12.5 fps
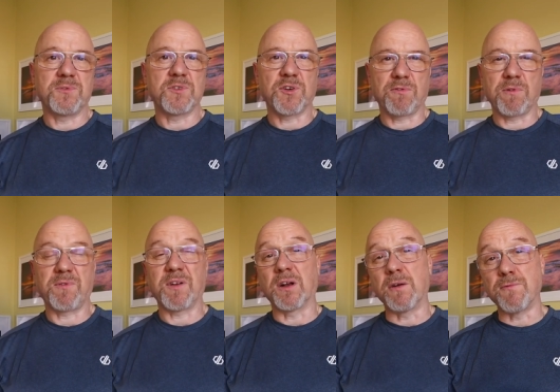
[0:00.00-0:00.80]

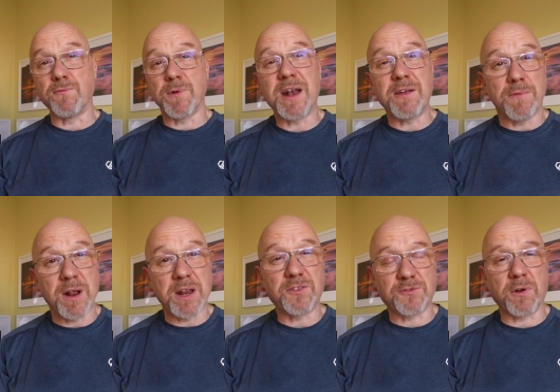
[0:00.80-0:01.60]
photography, and I've
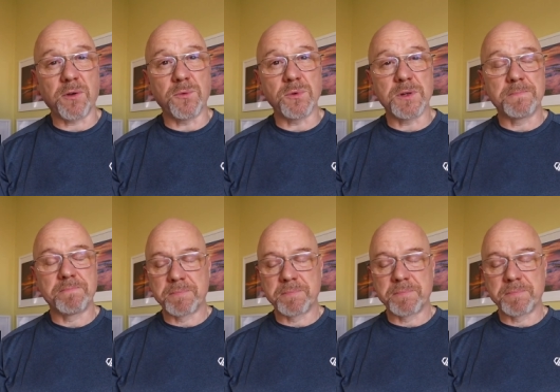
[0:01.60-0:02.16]
really struggled.